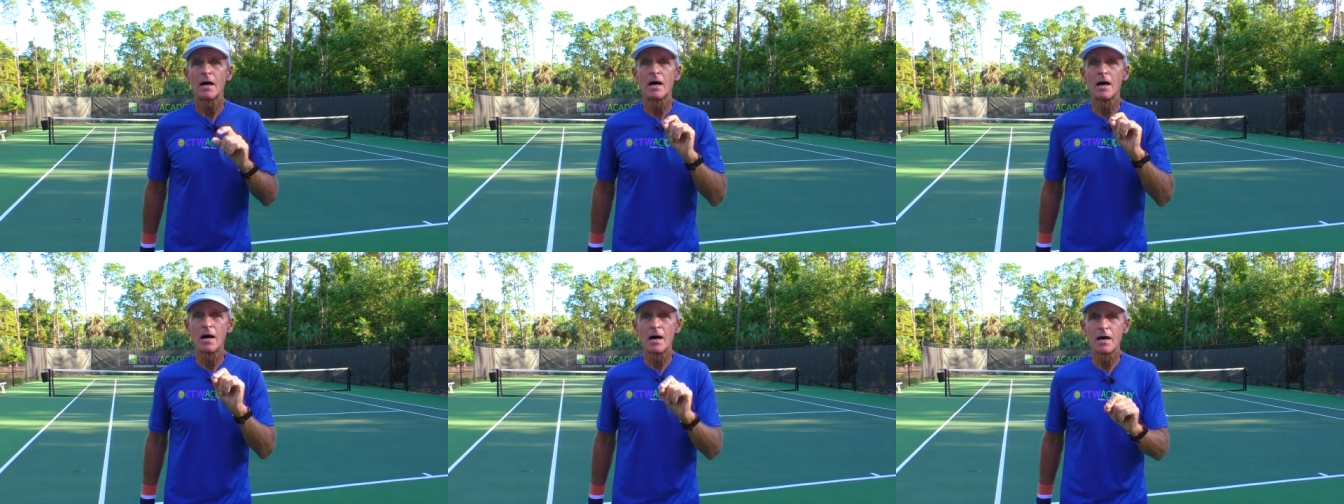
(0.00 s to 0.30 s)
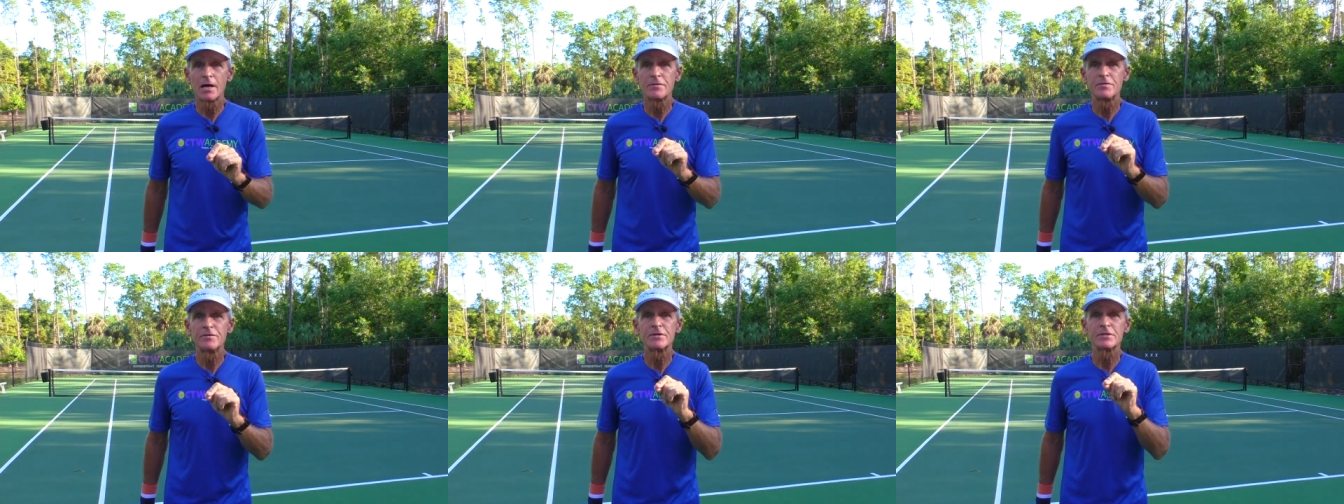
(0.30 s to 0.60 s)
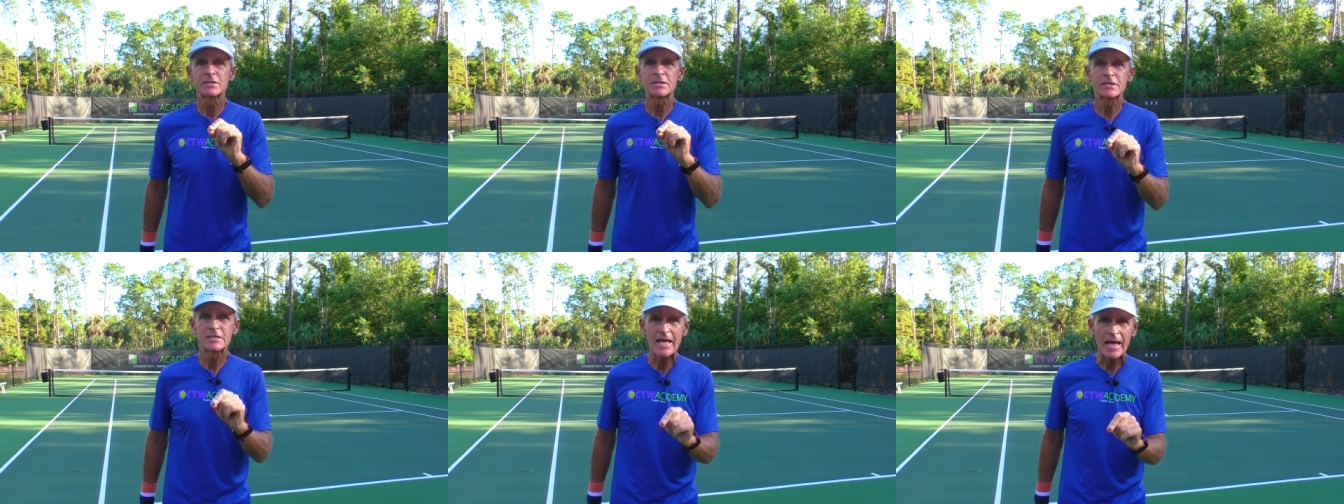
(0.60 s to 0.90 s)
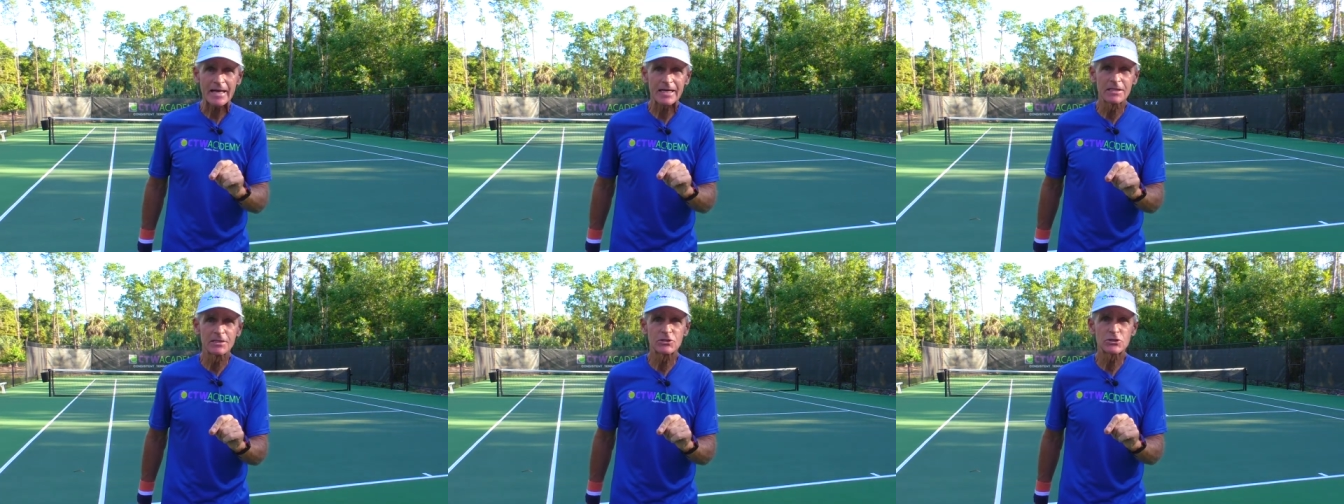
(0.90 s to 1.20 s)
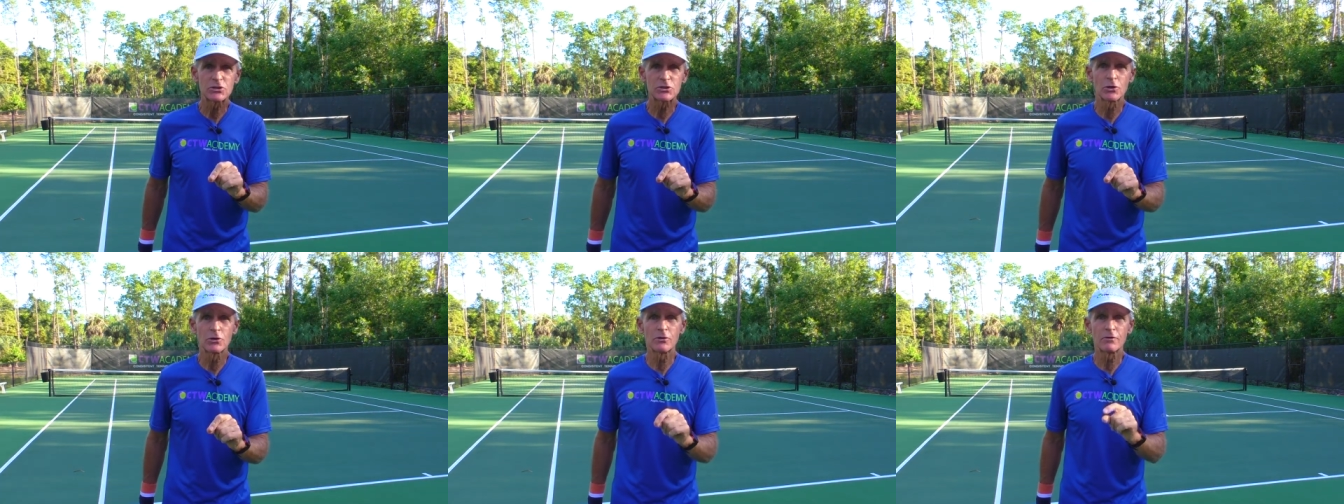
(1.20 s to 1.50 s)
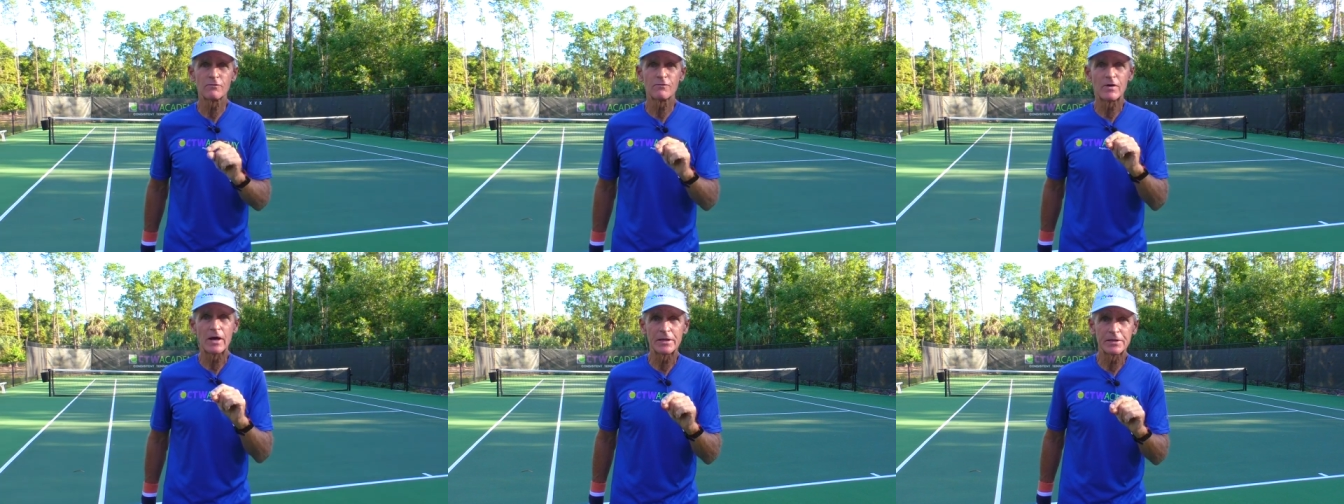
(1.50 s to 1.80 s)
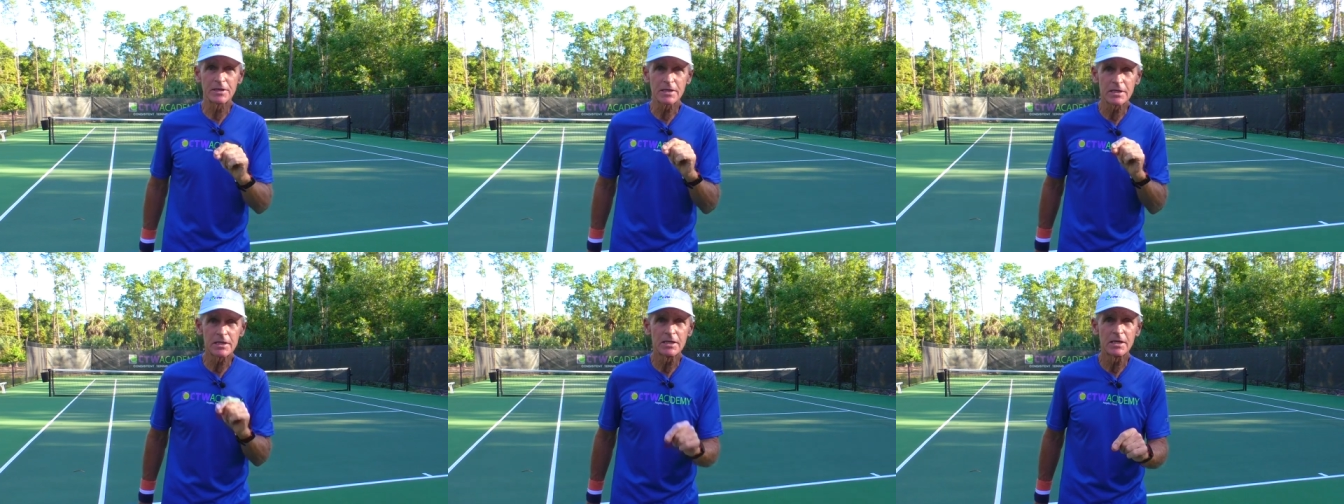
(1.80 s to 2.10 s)
on the second serve,
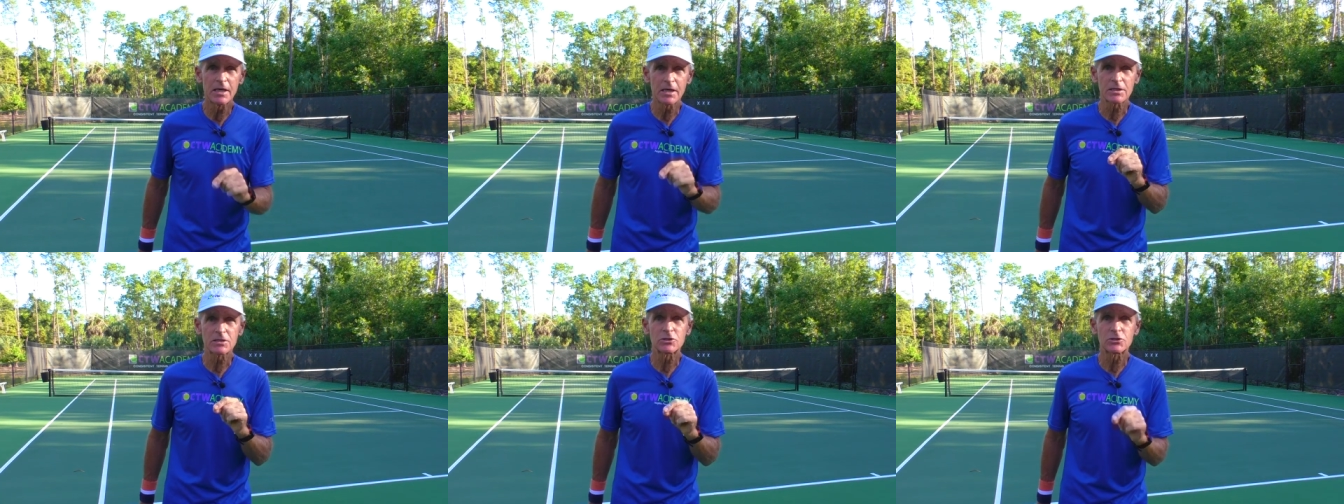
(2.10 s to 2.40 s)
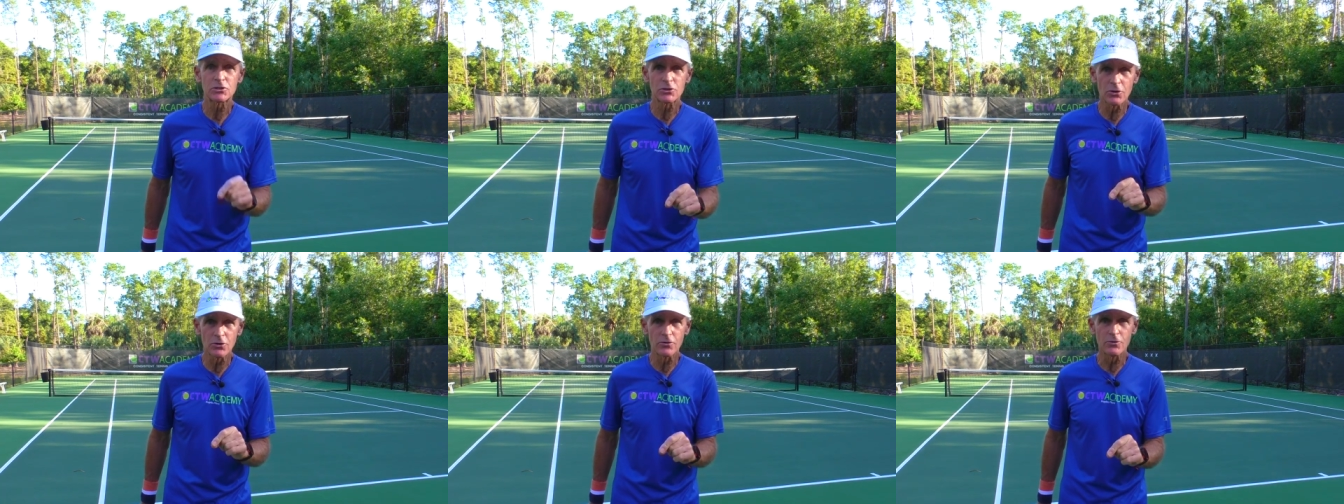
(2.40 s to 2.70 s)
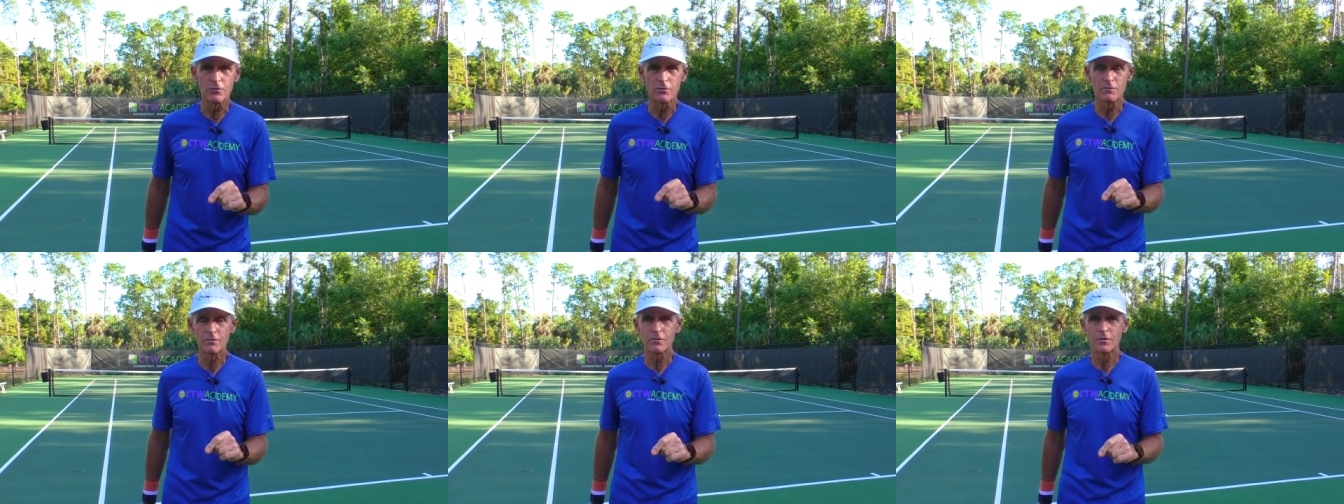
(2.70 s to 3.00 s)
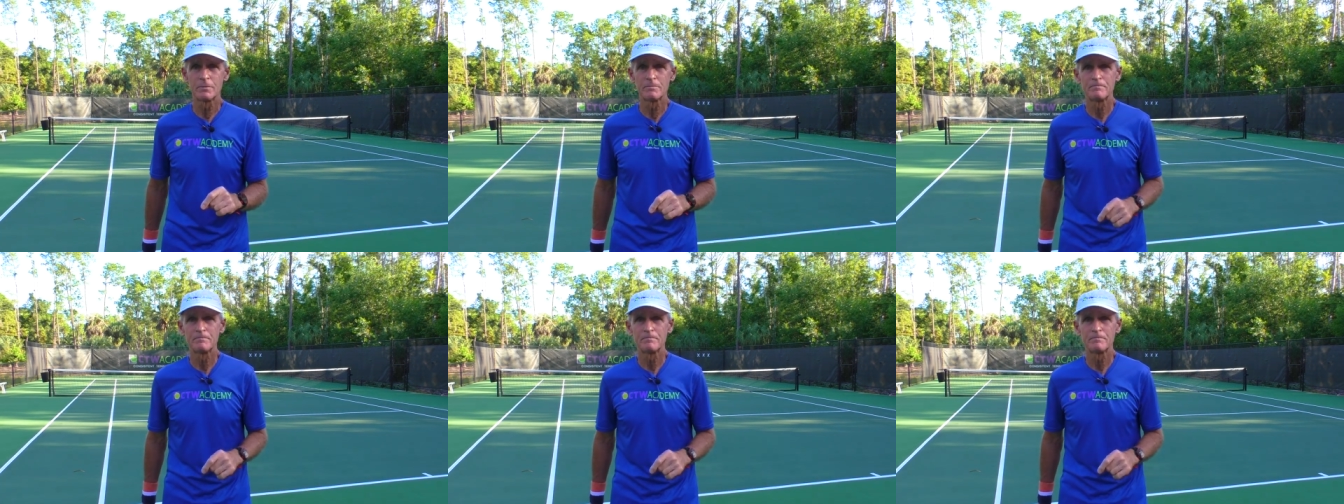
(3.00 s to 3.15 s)
on the kick serve.